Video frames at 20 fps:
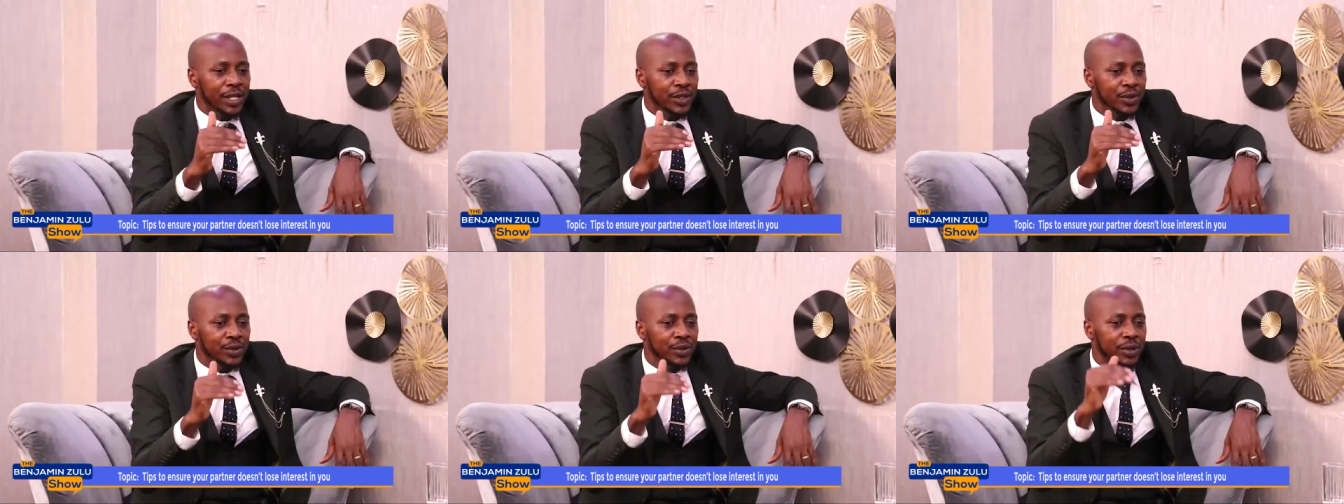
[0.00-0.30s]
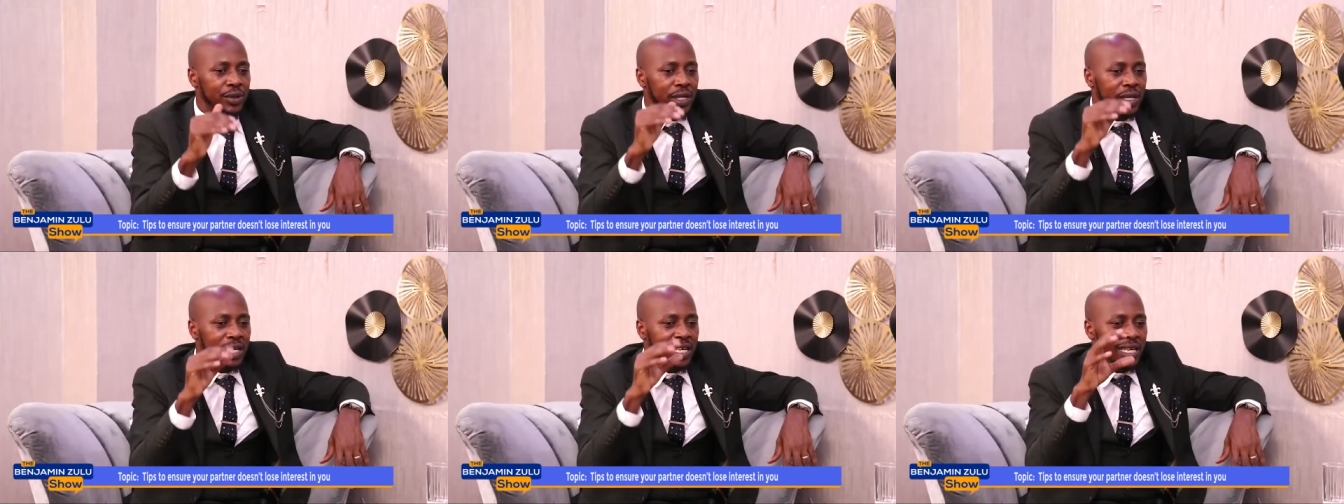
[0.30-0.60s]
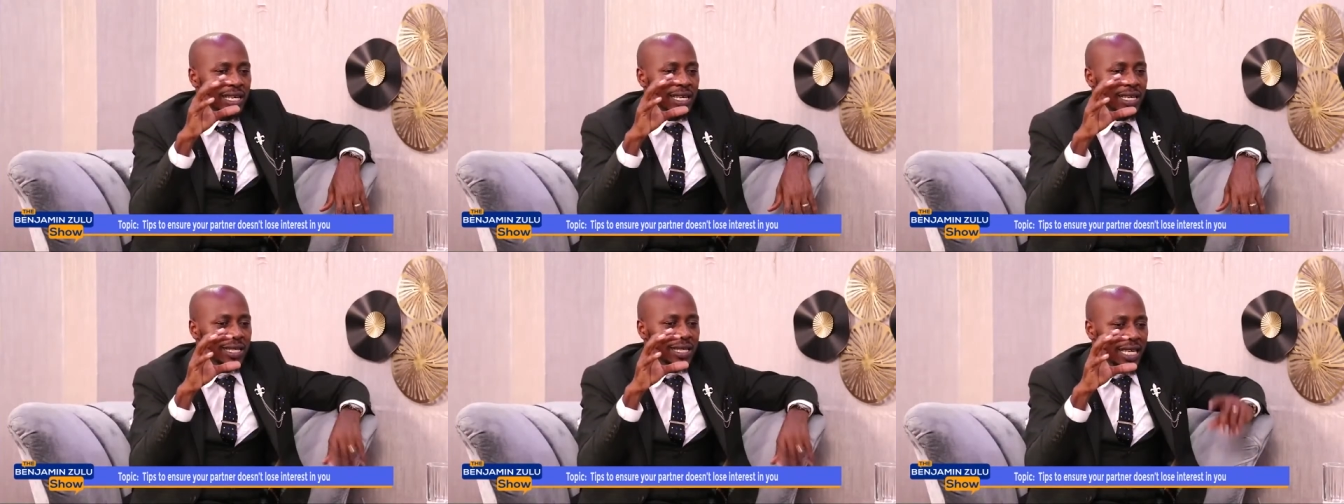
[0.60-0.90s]
to
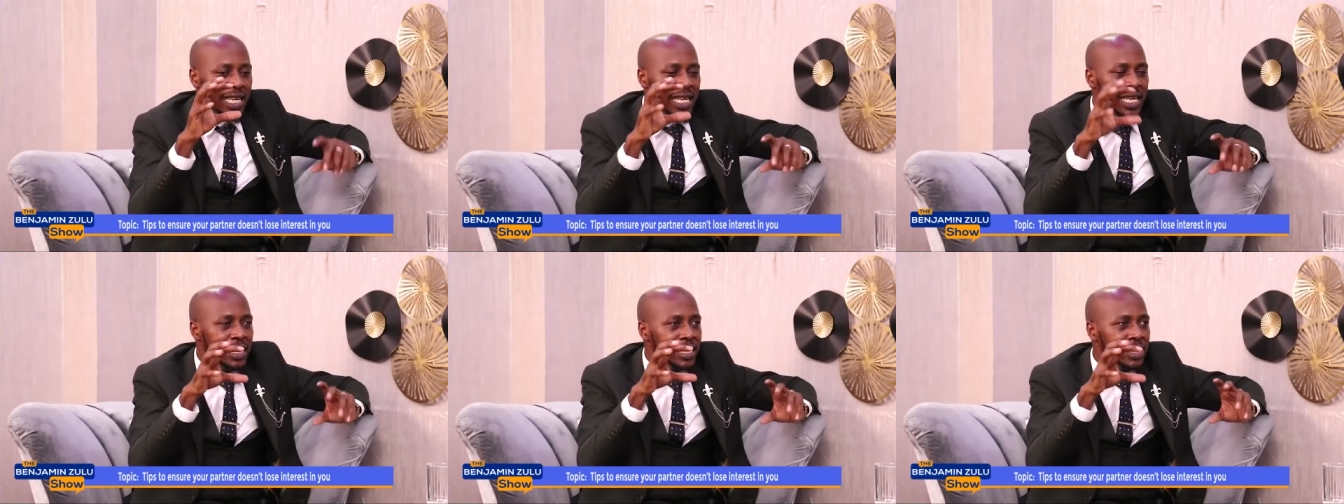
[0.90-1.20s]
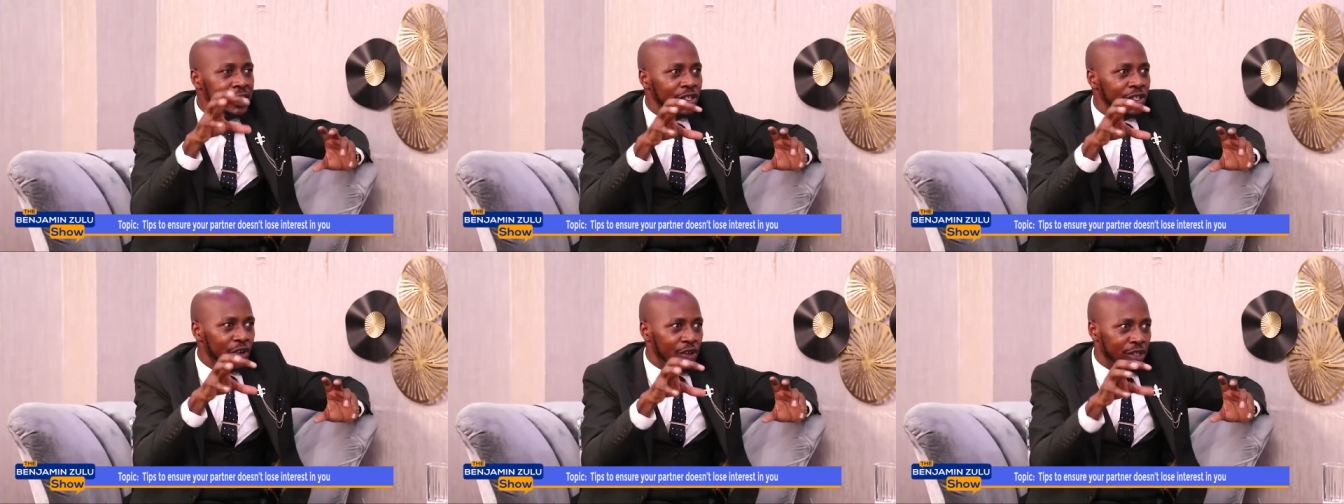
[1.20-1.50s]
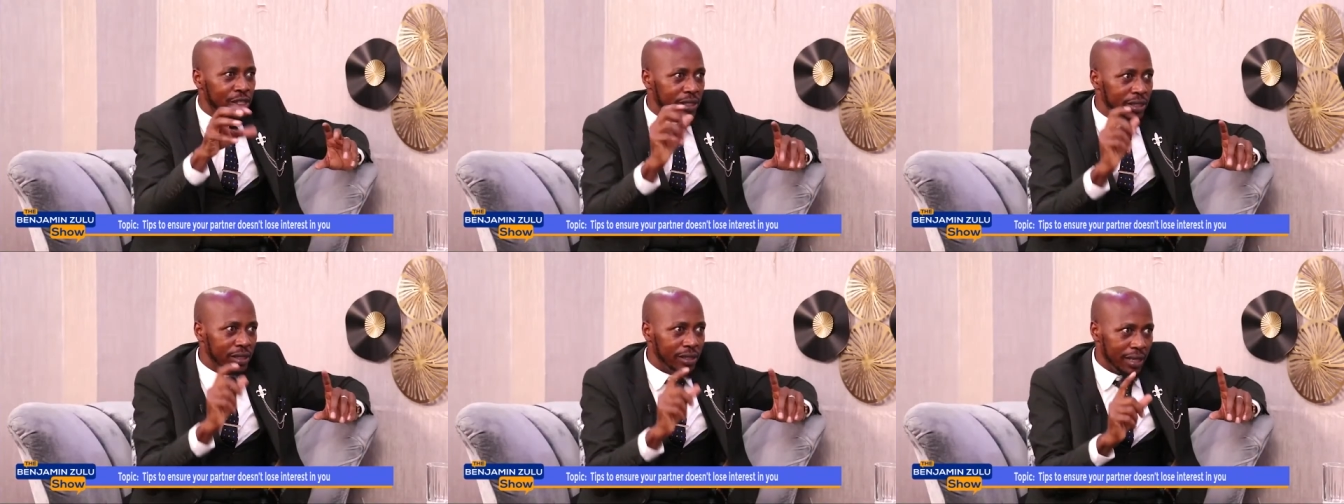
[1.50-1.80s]

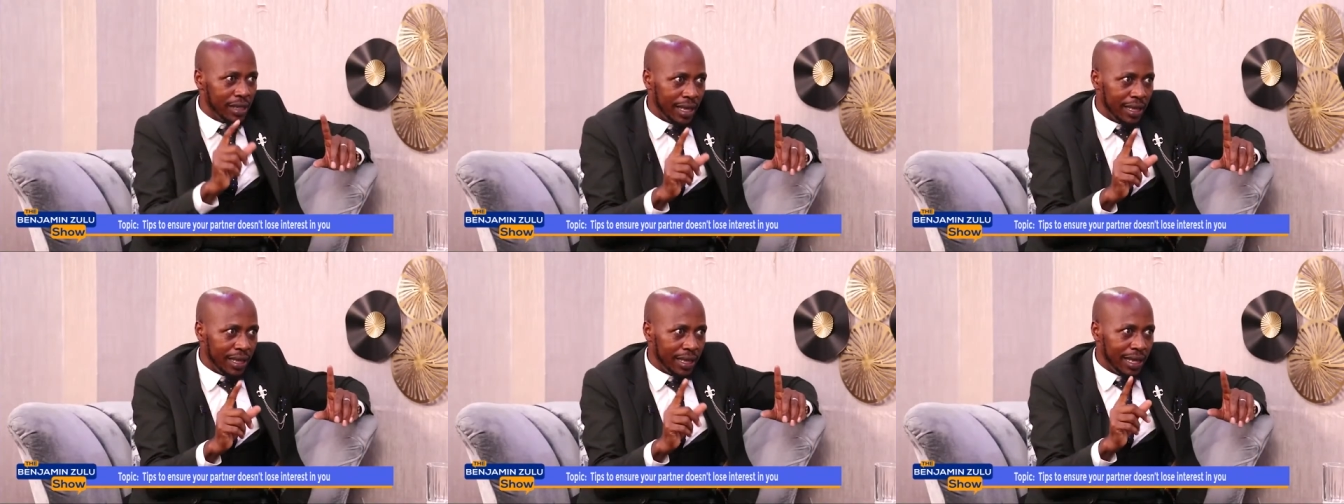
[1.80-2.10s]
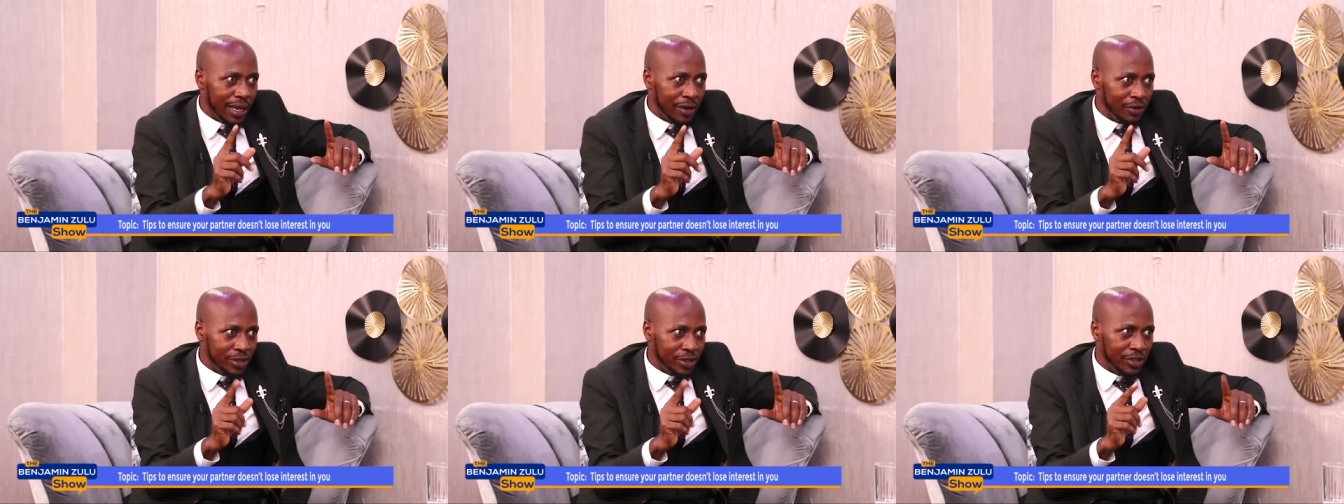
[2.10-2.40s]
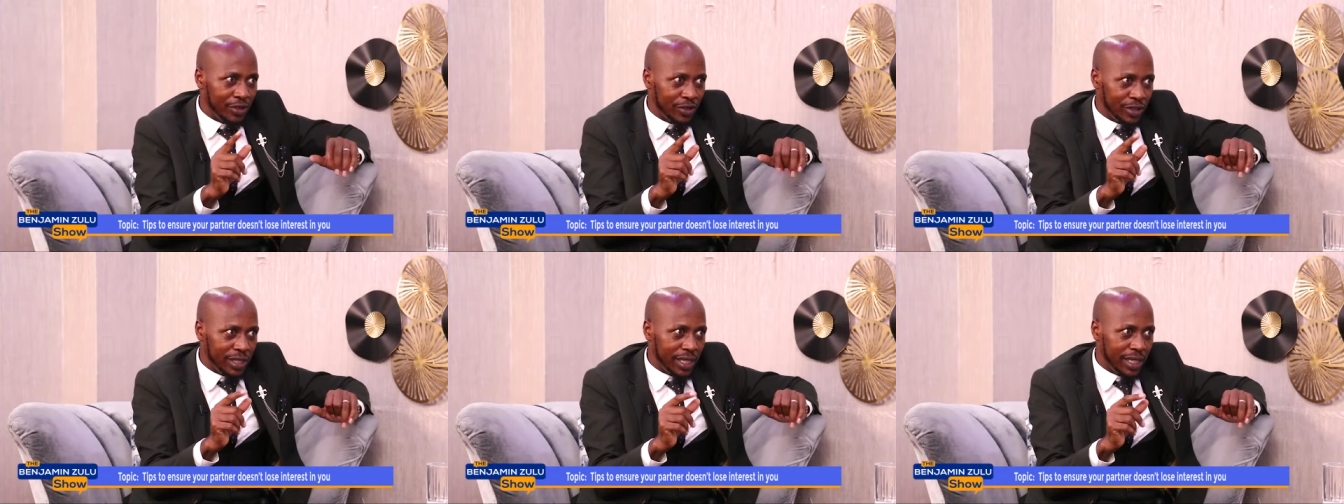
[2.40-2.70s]
in-source rather than
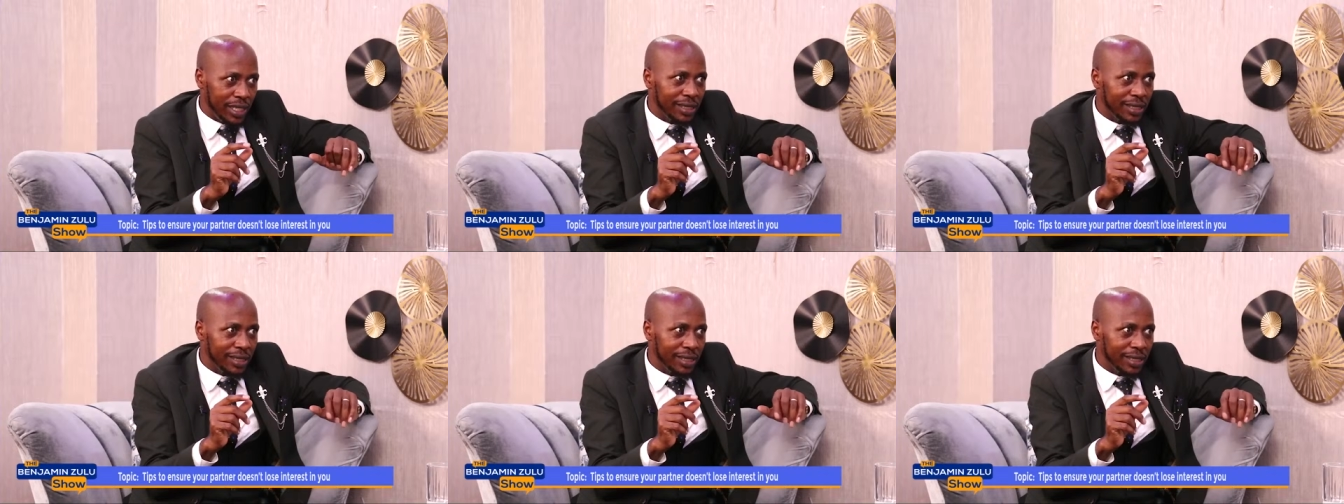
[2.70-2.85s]
outsourcing.